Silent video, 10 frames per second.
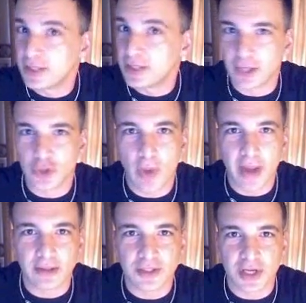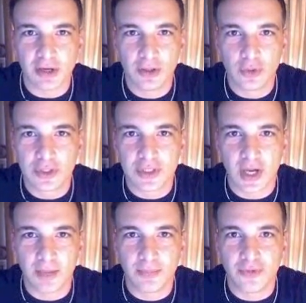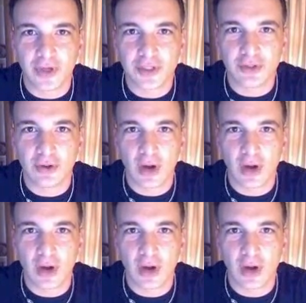Dr. Michael Sayre, who was a professor